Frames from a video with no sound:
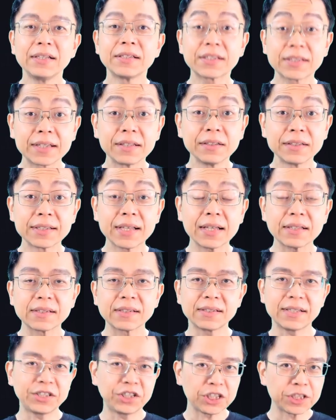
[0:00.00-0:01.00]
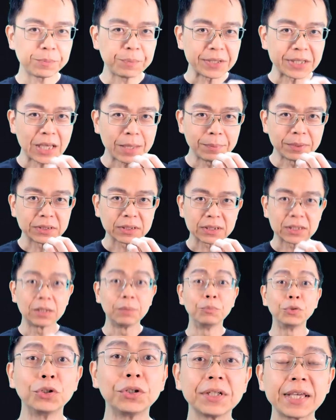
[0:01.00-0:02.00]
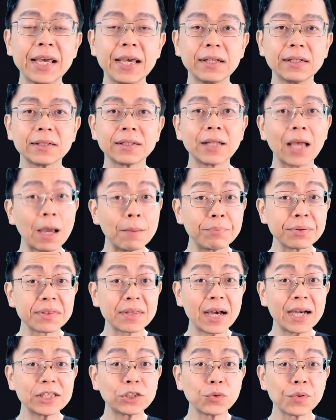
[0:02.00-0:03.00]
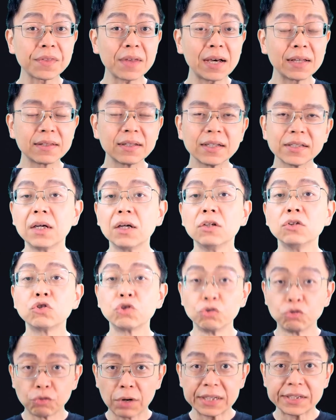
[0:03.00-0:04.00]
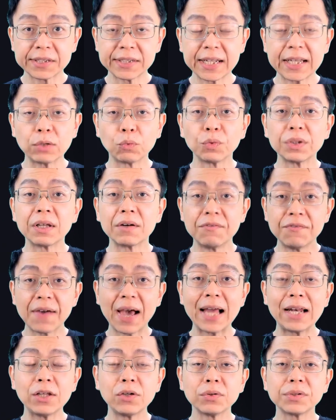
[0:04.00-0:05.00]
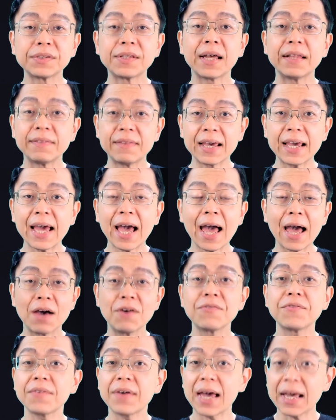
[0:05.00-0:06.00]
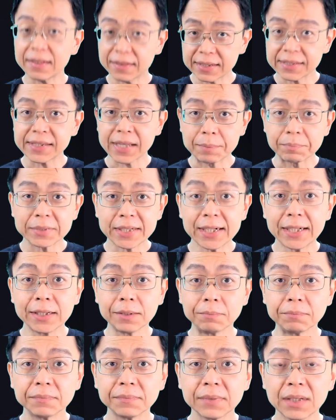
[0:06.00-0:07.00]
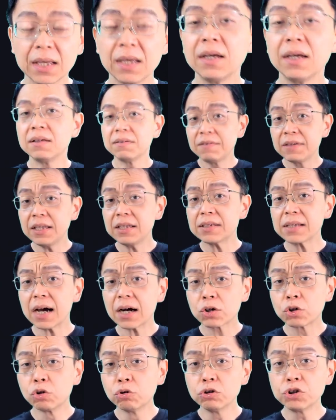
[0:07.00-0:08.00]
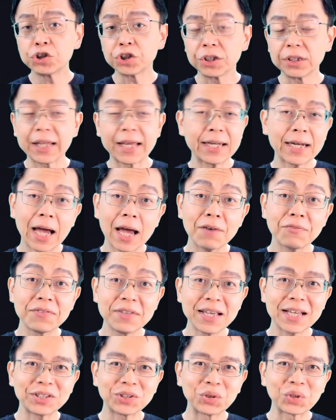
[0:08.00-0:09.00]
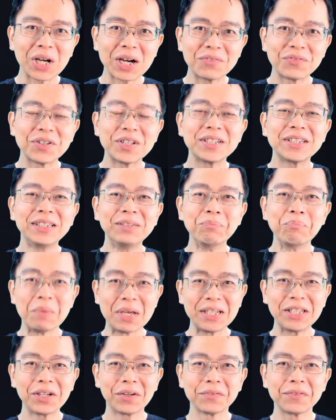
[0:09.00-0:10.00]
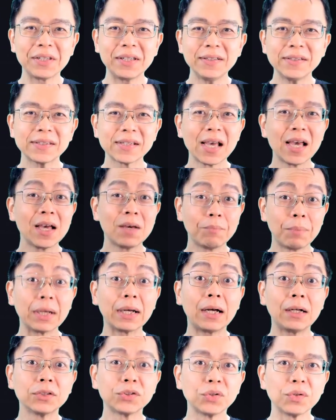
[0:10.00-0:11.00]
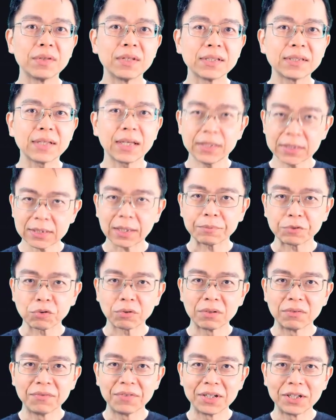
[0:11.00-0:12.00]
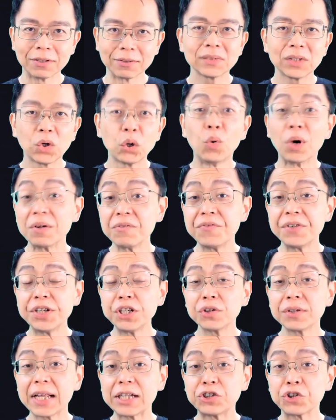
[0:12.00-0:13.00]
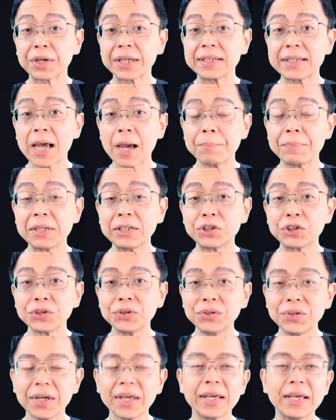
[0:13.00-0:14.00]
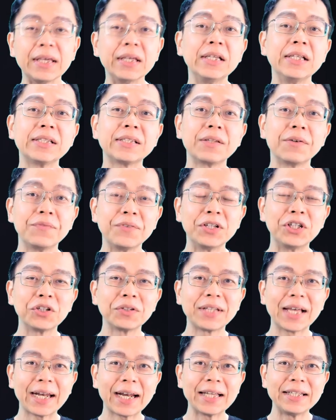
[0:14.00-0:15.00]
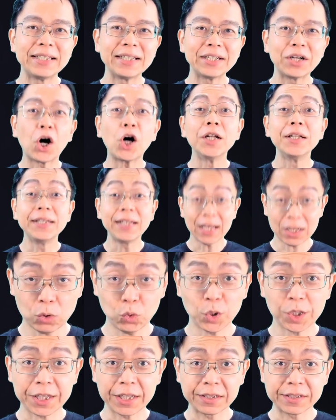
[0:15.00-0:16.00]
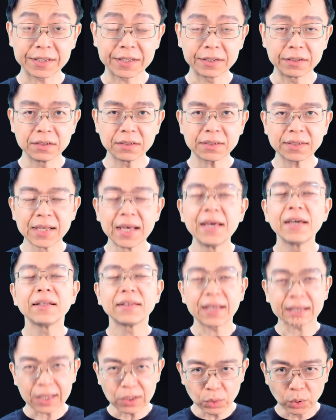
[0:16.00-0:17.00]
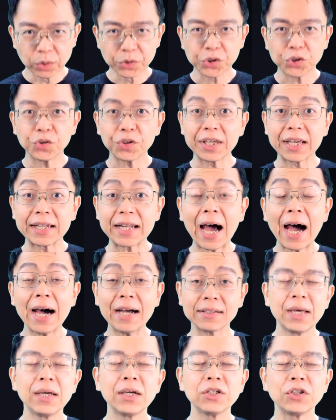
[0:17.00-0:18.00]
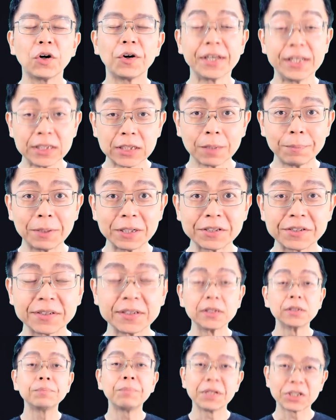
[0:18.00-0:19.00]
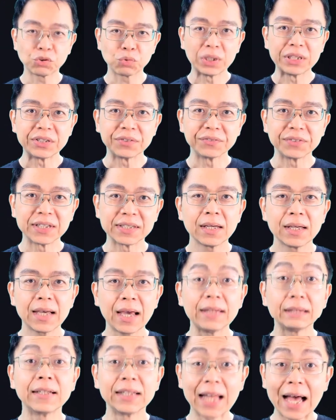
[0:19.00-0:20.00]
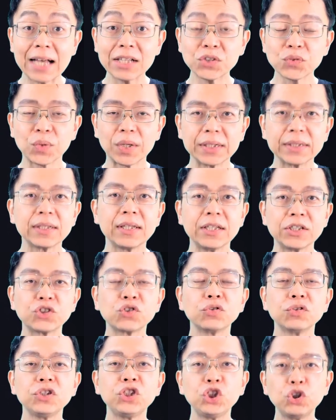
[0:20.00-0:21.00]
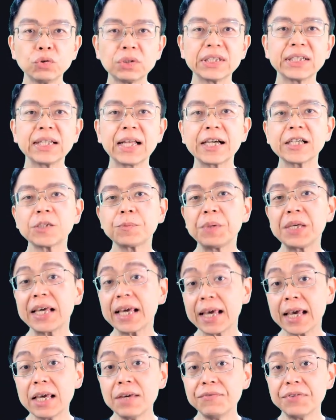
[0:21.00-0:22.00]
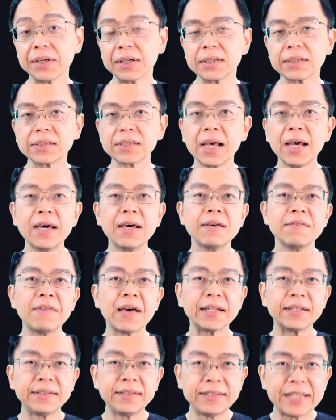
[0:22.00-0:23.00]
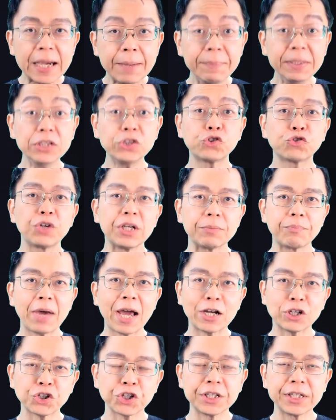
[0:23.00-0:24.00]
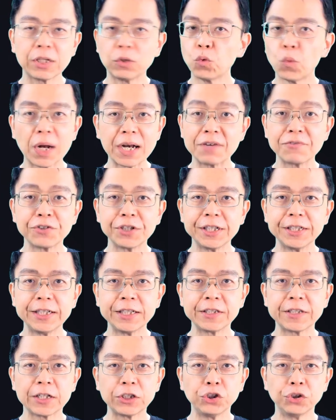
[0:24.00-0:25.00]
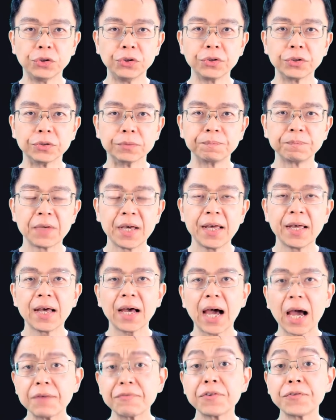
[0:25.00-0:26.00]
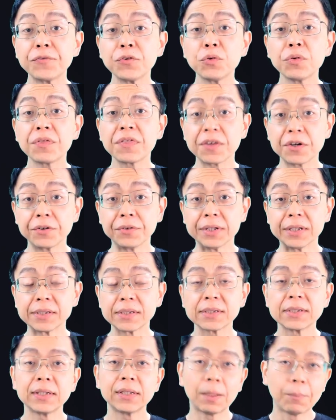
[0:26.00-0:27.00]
Skill sets such as being able to communicate, empathize with others, to resonate with the values that they have at the same time. These are crucial and I have yet to cover many of these, but I'll do this in subsequent videos. One video that you can tap into is the video that I did on networking skills that can also enhance your interpersonal persuasiveness. And the last one is to utilize behaviors that demonstrate passion in whatever it is that you do. I have a few theories.